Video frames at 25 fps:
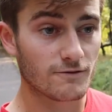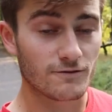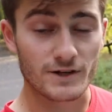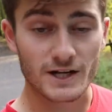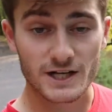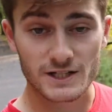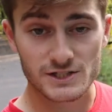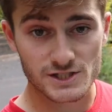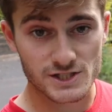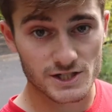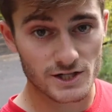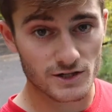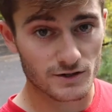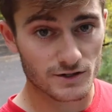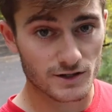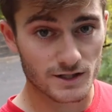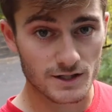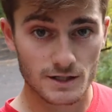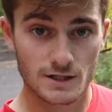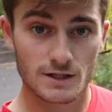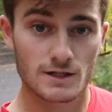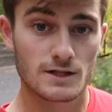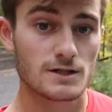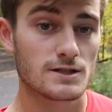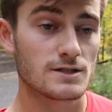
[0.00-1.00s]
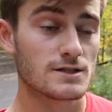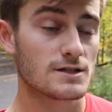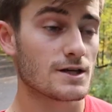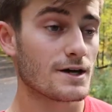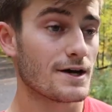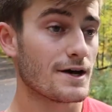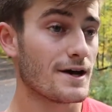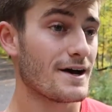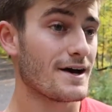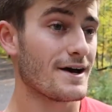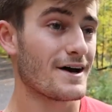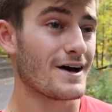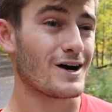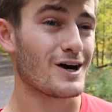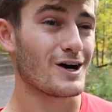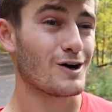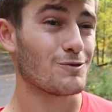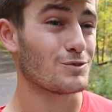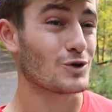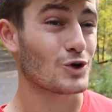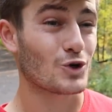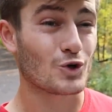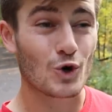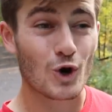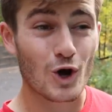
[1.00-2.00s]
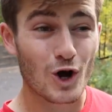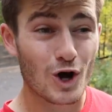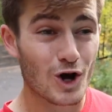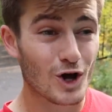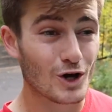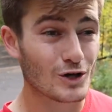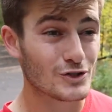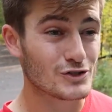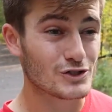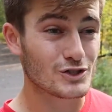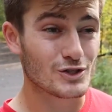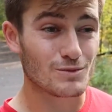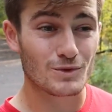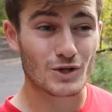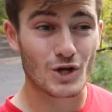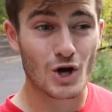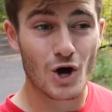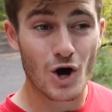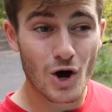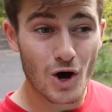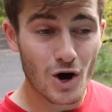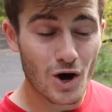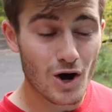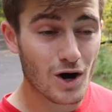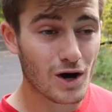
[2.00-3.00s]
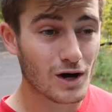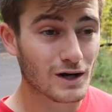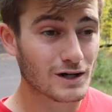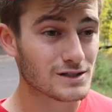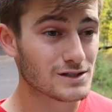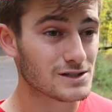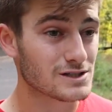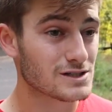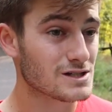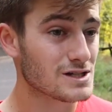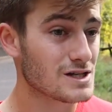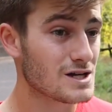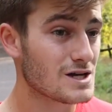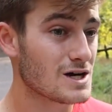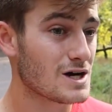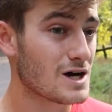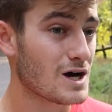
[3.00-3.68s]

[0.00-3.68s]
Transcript: finesse TRDs, um, the craws, some of the hogs,